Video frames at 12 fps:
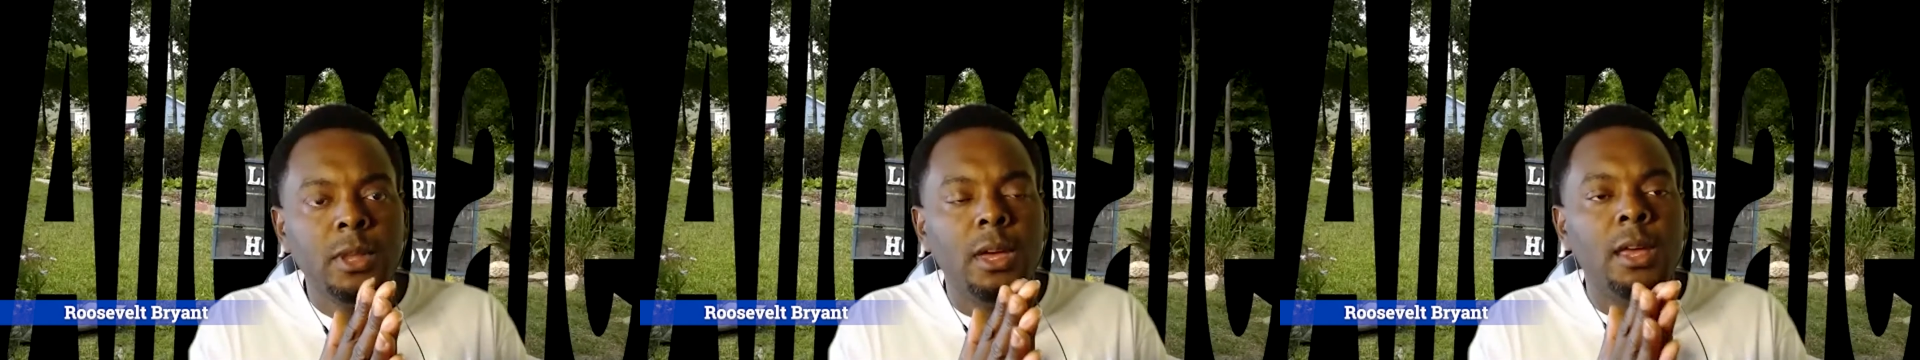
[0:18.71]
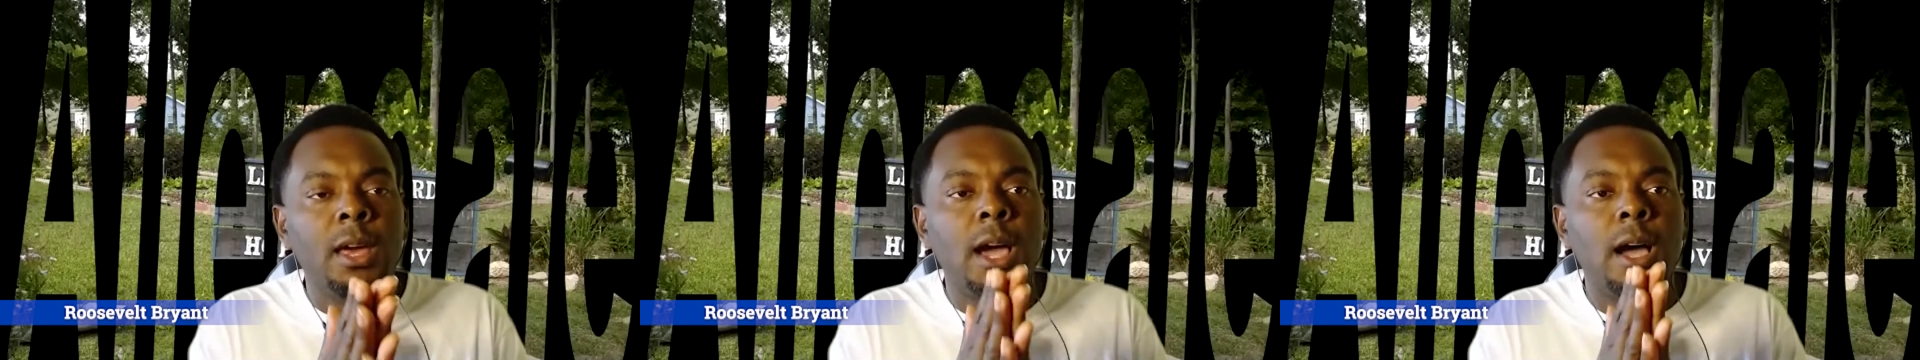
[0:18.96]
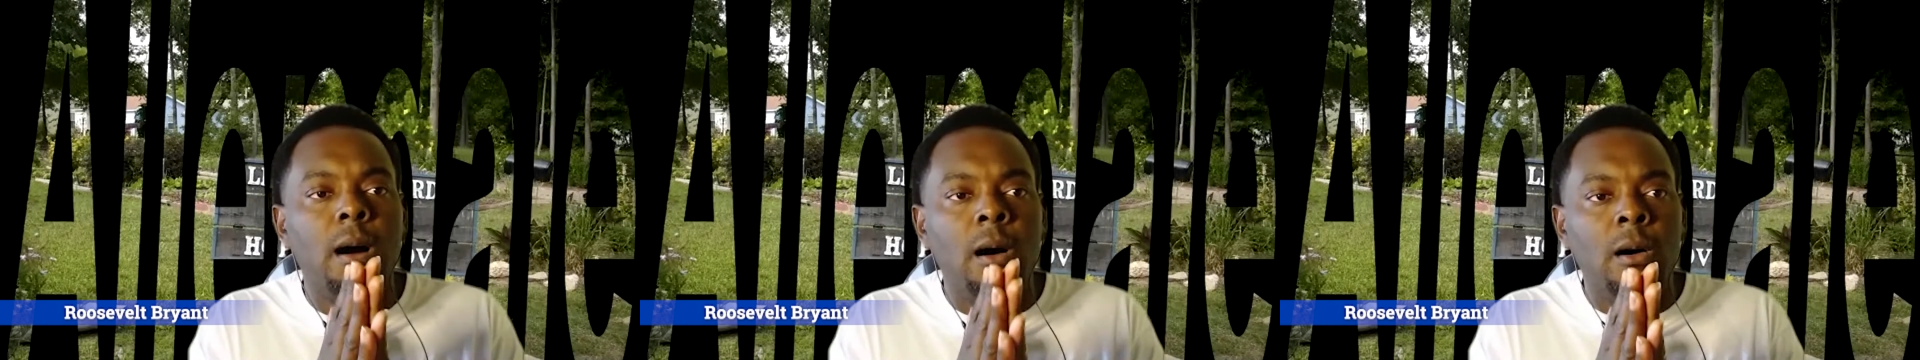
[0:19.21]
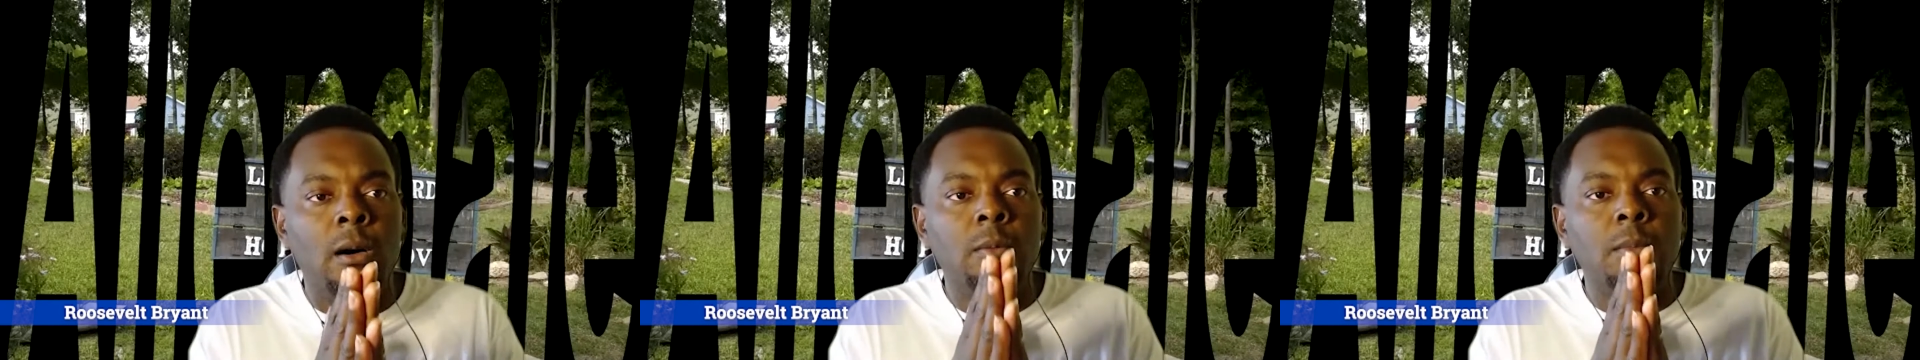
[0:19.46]
and how
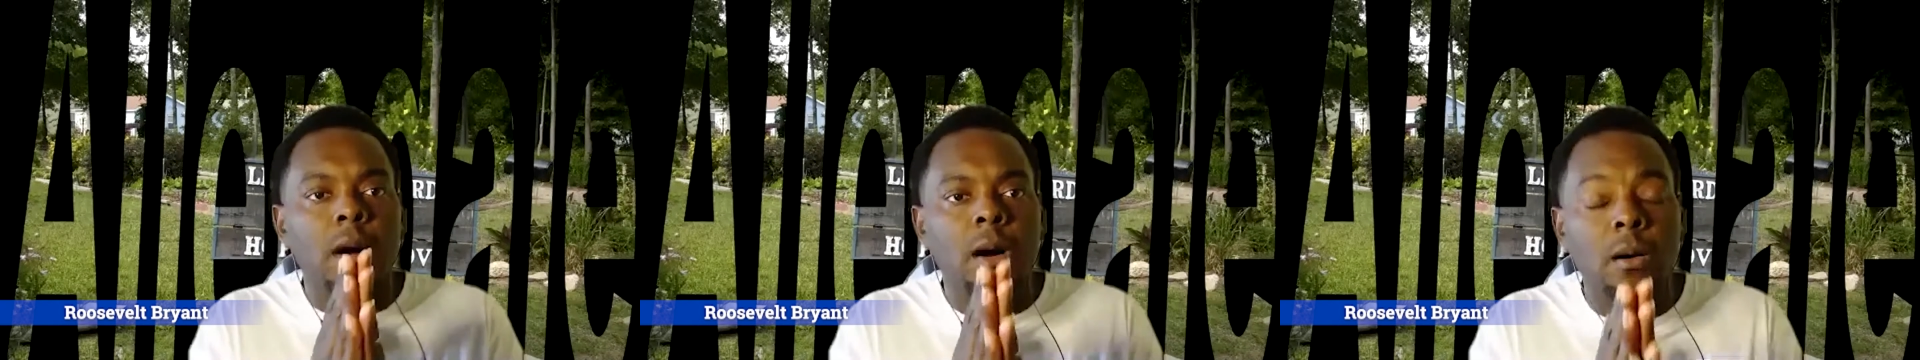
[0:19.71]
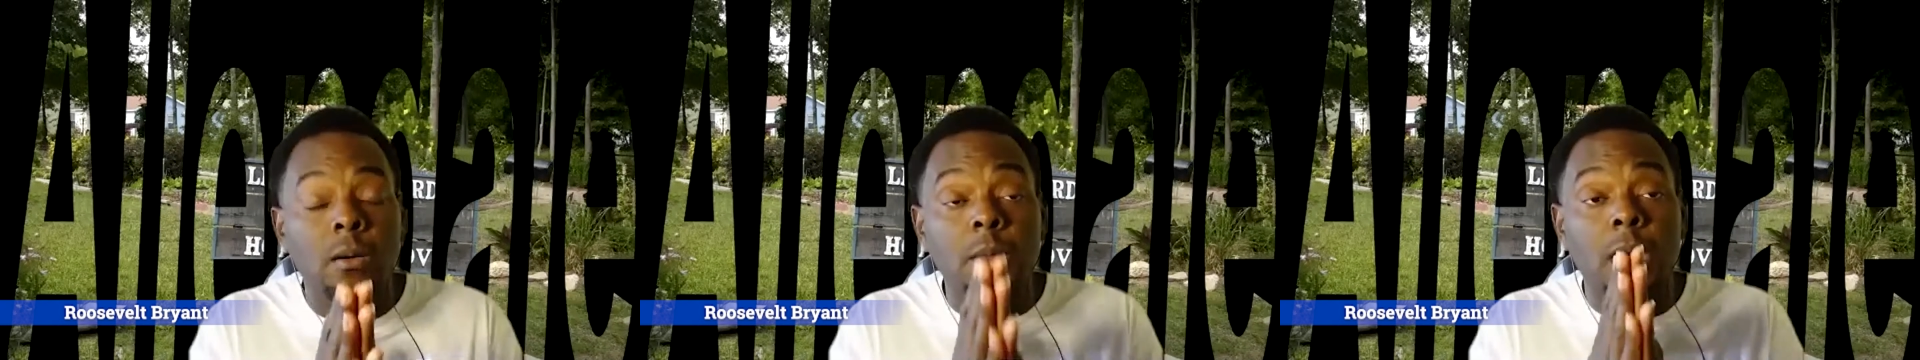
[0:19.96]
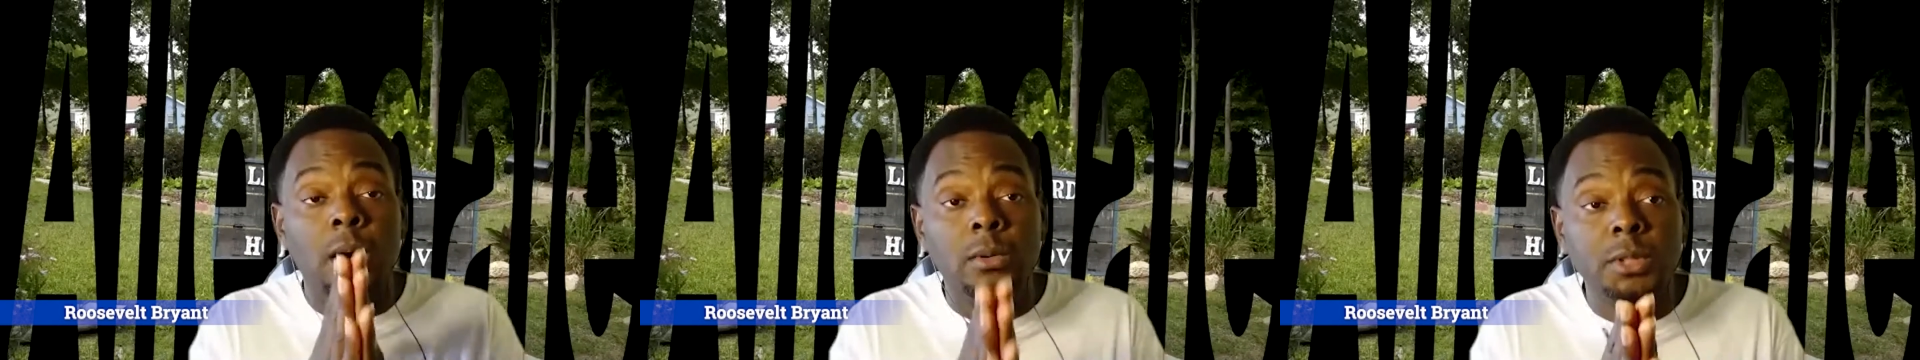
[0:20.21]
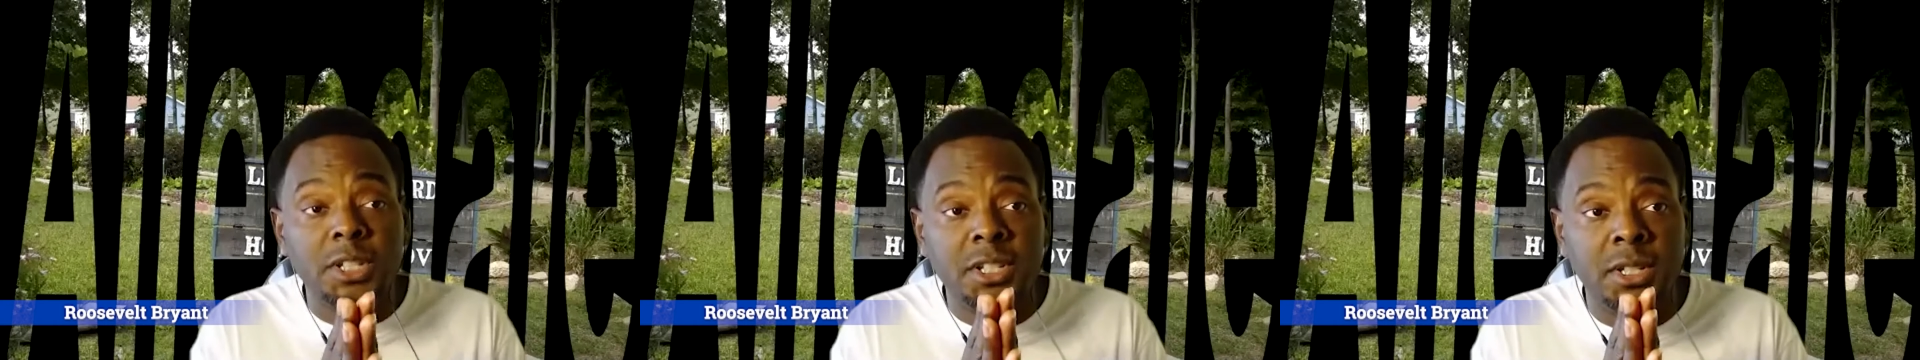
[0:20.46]
home
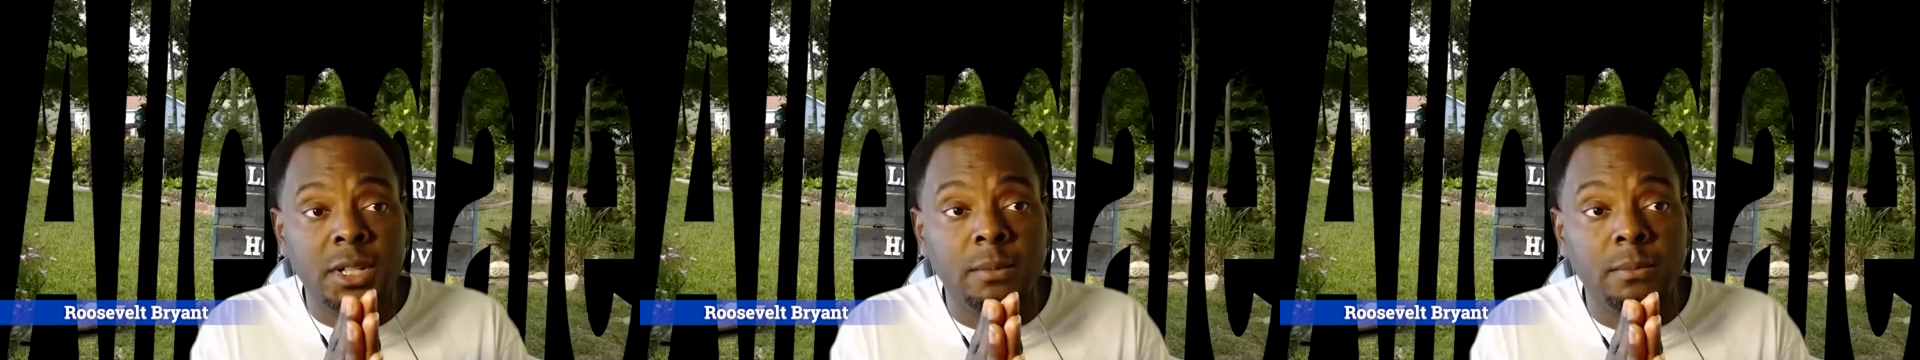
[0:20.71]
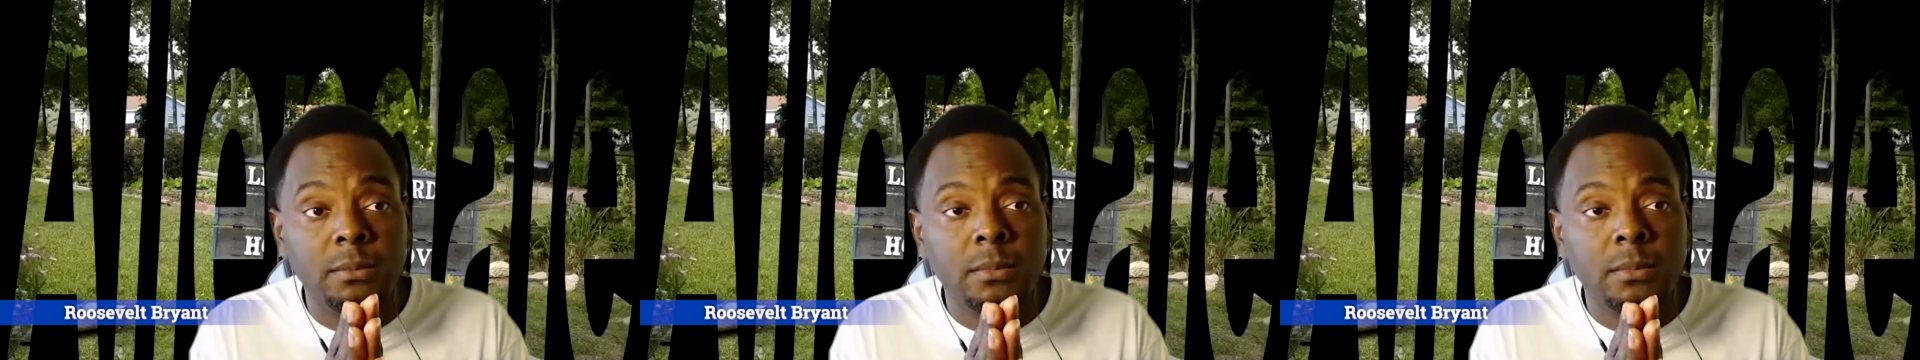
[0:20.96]
ownership